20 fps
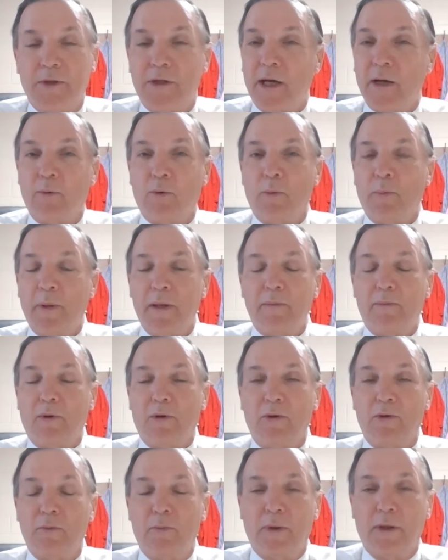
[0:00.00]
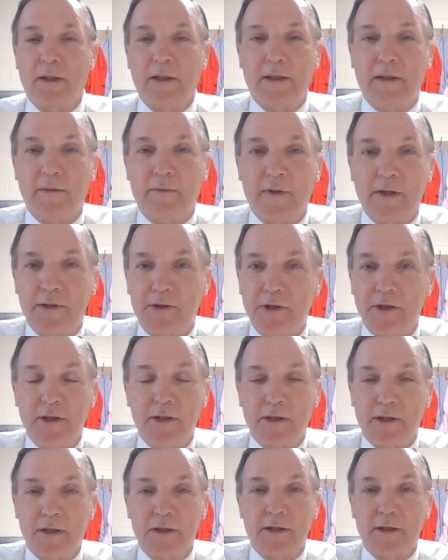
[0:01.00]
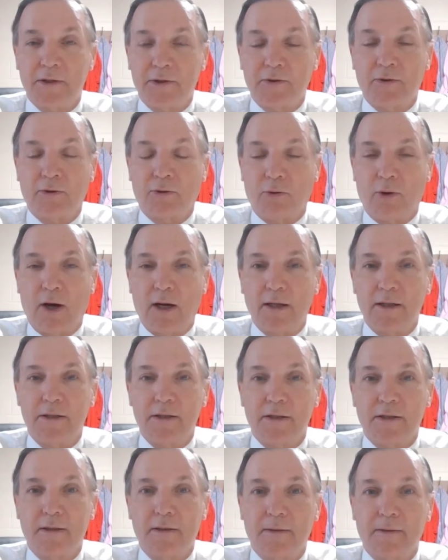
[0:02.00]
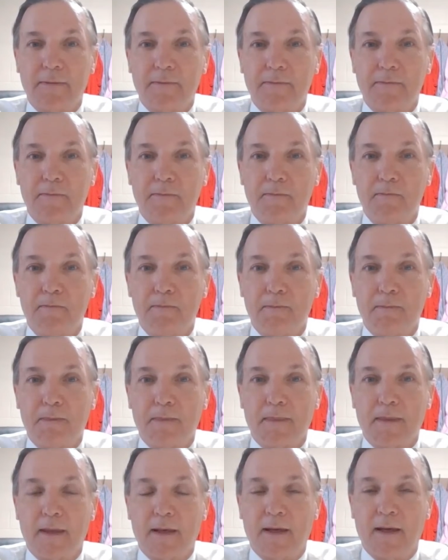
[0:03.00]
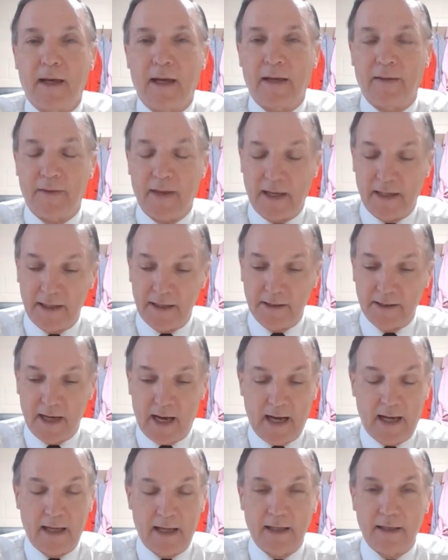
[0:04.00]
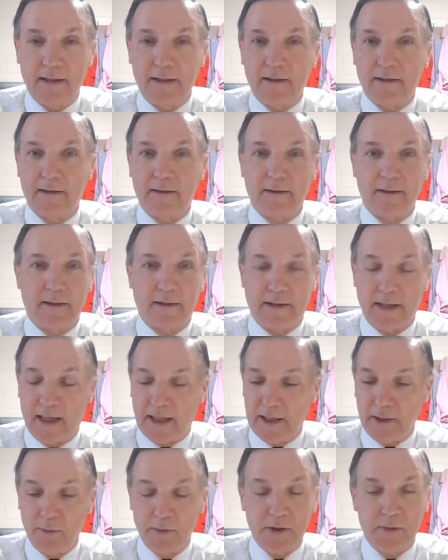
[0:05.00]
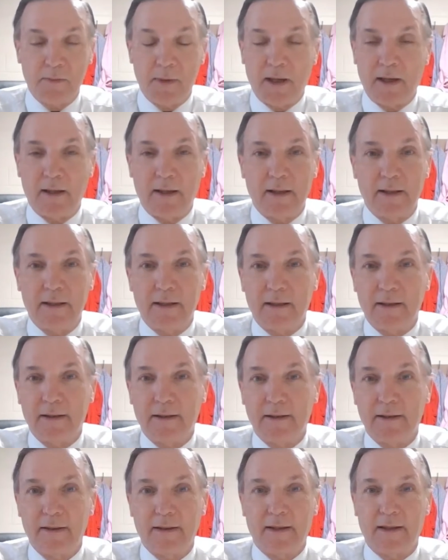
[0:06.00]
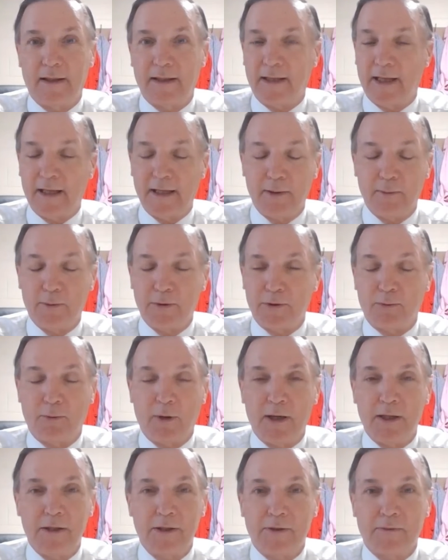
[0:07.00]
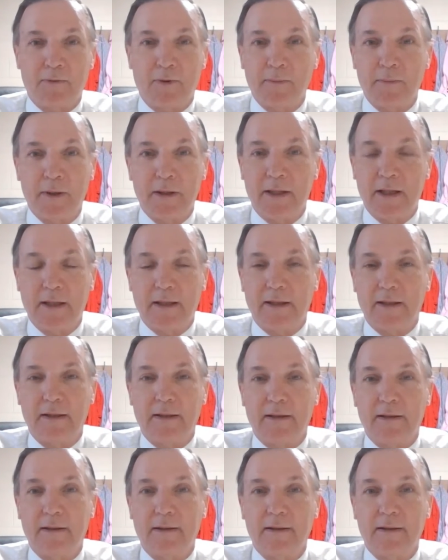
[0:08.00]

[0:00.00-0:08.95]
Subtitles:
But they were people who believed that Jesus is the Christ, and that he died, that he was buried, and that he was raised from the dead.